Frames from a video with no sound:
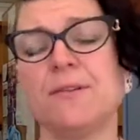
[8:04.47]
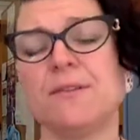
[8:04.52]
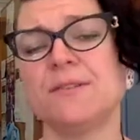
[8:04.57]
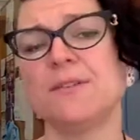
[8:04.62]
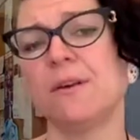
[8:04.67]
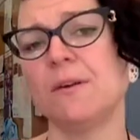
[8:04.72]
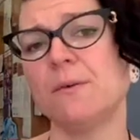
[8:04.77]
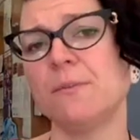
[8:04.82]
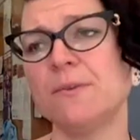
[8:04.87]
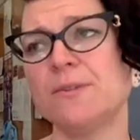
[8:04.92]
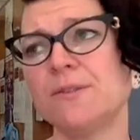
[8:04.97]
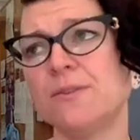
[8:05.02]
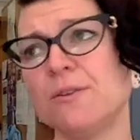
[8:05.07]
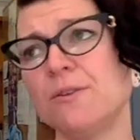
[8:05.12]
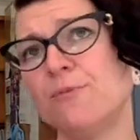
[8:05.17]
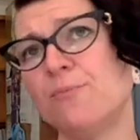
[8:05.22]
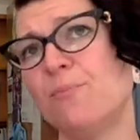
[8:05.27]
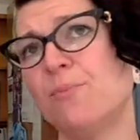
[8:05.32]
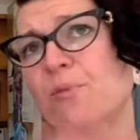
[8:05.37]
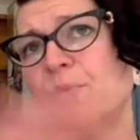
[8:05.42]
So it was sort
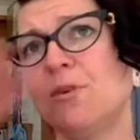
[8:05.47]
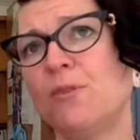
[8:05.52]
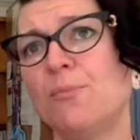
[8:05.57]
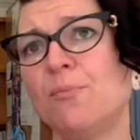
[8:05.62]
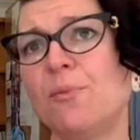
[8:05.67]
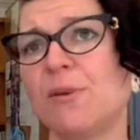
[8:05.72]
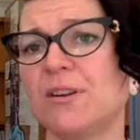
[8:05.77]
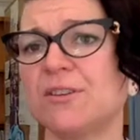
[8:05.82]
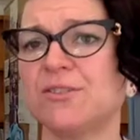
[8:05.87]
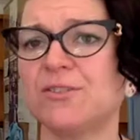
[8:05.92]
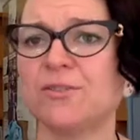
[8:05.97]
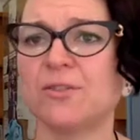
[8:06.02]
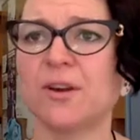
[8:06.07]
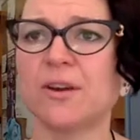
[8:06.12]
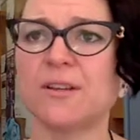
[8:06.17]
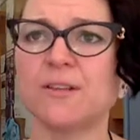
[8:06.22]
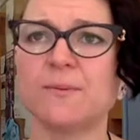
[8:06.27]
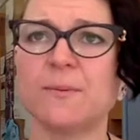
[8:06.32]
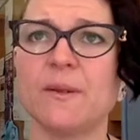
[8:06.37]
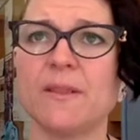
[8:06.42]
of broad brush
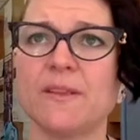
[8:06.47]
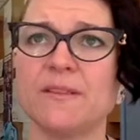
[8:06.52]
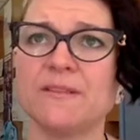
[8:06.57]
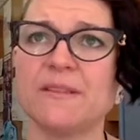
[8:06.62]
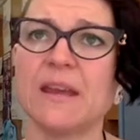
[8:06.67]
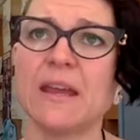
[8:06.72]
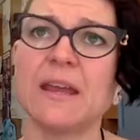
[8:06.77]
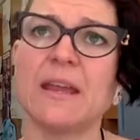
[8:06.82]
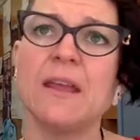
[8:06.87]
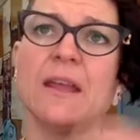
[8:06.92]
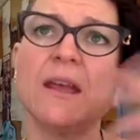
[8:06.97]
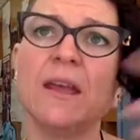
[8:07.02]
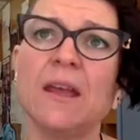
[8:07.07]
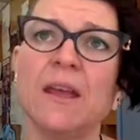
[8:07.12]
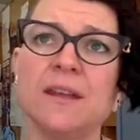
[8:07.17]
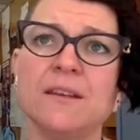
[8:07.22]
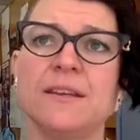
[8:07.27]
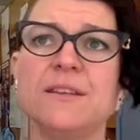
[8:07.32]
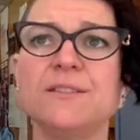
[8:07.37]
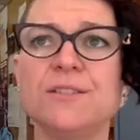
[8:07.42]
strokes where they're saying,
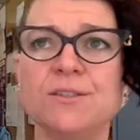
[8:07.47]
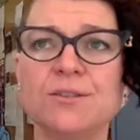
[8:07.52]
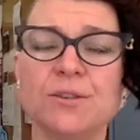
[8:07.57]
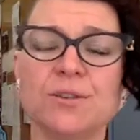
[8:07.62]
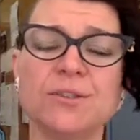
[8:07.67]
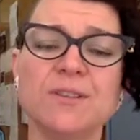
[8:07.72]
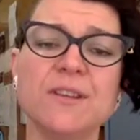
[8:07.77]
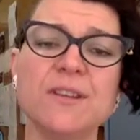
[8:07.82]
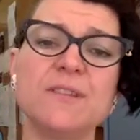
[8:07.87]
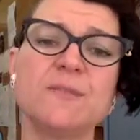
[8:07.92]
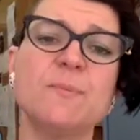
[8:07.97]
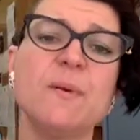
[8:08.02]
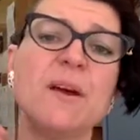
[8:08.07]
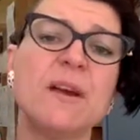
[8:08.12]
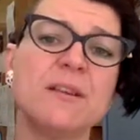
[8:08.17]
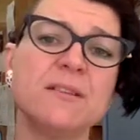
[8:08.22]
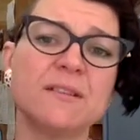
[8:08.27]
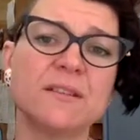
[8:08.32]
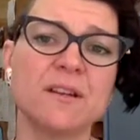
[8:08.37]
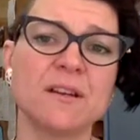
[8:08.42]
I need to talk to this
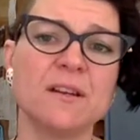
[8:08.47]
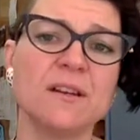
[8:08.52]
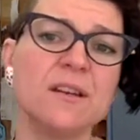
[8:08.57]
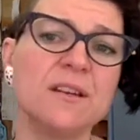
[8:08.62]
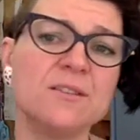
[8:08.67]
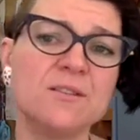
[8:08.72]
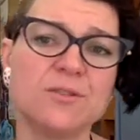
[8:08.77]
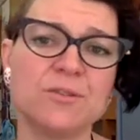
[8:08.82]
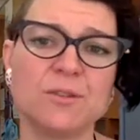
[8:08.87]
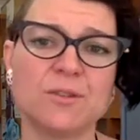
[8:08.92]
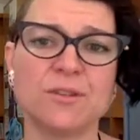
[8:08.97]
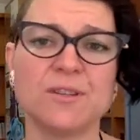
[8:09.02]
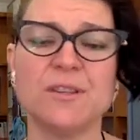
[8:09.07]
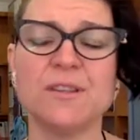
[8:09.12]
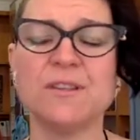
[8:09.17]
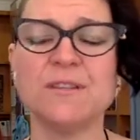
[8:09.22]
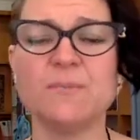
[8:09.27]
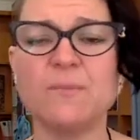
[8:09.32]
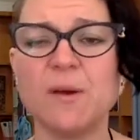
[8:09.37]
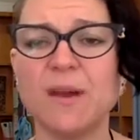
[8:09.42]
person, I need to talk to
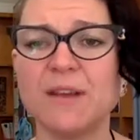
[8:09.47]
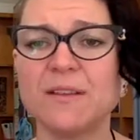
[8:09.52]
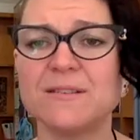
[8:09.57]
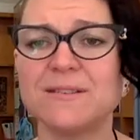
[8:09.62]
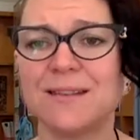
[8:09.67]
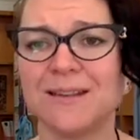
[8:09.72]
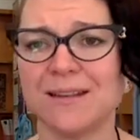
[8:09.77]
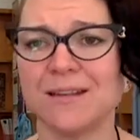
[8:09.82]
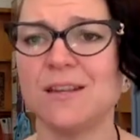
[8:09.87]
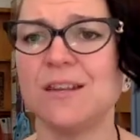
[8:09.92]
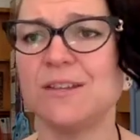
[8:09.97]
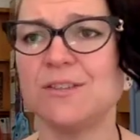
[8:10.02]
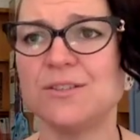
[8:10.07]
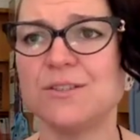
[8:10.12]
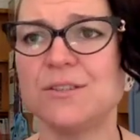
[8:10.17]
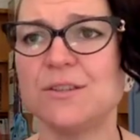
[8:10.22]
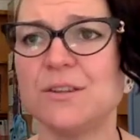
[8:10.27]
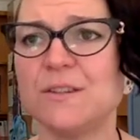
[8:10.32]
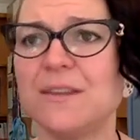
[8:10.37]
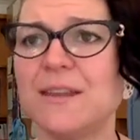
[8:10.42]
this person, I need to
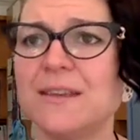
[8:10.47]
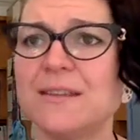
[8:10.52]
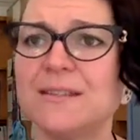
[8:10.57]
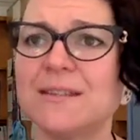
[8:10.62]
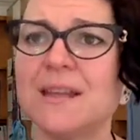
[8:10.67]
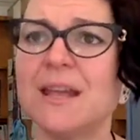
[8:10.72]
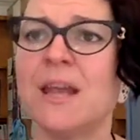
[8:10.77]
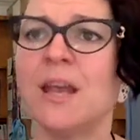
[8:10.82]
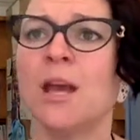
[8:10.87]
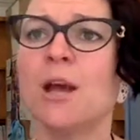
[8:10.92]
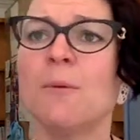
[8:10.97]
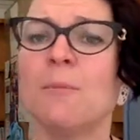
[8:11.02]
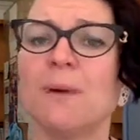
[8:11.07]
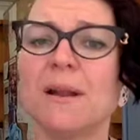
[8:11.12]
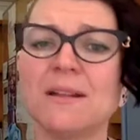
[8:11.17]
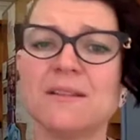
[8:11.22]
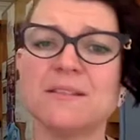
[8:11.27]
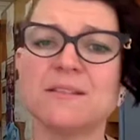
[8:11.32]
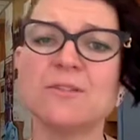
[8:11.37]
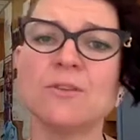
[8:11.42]
do this,
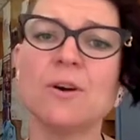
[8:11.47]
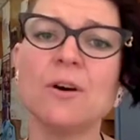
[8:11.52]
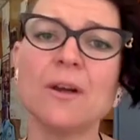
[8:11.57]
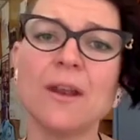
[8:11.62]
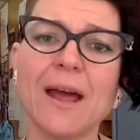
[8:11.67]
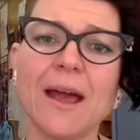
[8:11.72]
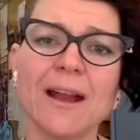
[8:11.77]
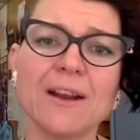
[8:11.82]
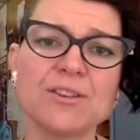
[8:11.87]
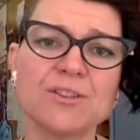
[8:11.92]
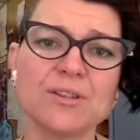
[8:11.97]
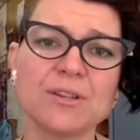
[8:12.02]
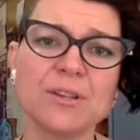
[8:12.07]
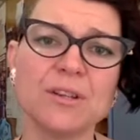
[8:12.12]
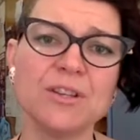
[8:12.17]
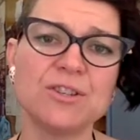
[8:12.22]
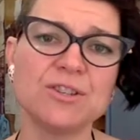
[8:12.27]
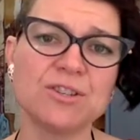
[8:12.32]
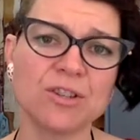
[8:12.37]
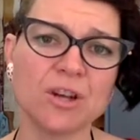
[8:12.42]
but it's not
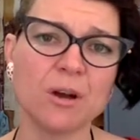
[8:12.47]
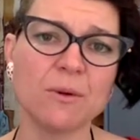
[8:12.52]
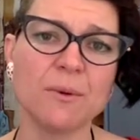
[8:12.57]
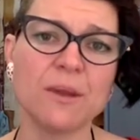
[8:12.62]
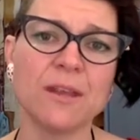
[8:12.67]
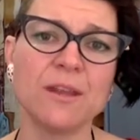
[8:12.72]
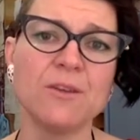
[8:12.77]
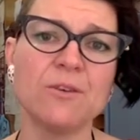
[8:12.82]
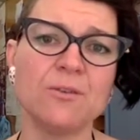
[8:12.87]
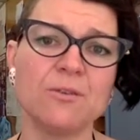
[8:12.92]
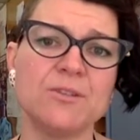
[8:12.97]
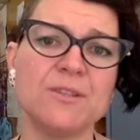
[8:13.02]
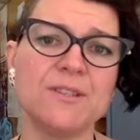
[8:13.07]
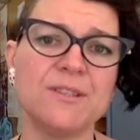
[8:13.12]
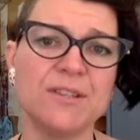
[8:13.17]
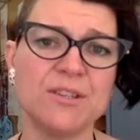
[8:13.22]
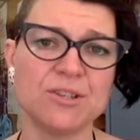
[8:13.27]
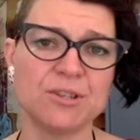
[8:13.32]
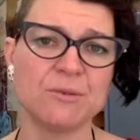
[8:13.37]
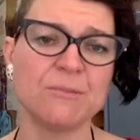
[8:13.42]
actually showing your
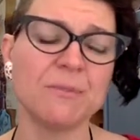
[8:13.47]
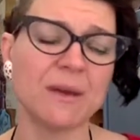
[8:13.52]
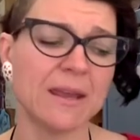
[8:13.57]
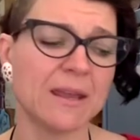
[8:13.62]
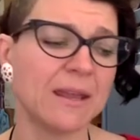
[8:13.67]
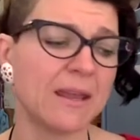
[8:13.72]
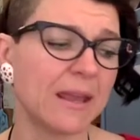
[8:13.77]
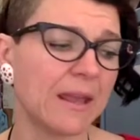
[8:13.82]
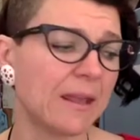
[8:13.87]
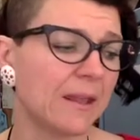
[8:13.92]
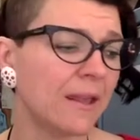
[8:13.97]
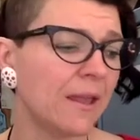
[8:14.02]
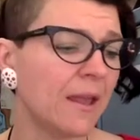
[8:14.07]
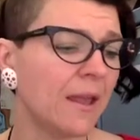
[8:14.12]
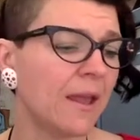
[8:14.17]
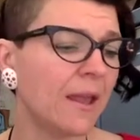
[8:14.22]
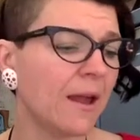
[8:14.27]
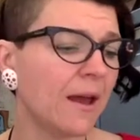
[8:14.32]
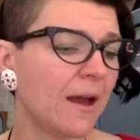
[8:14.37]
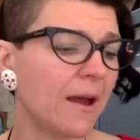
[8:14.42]
decision making
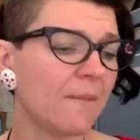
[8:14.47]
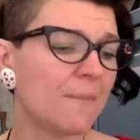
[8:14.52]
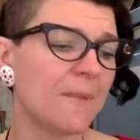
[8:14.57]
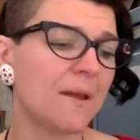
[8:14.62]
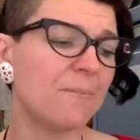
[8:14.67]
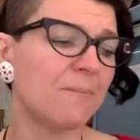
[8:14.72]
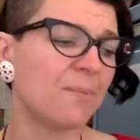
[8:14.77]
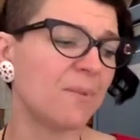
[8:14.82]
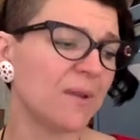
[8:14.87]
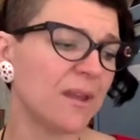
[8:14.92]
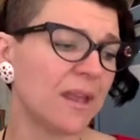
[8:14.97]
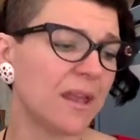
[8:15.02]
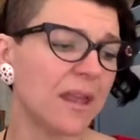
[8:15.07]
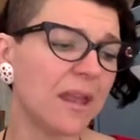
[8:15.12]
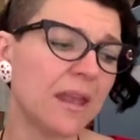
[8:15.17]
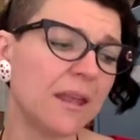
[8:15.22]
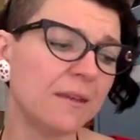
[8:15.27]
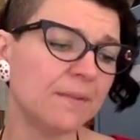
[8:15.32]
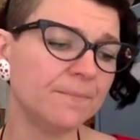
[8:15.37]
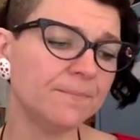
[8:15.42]
and bringing
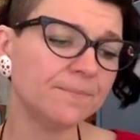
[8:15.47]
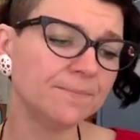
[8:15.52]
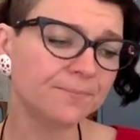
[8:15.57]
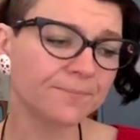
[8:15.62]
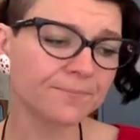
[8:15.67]
in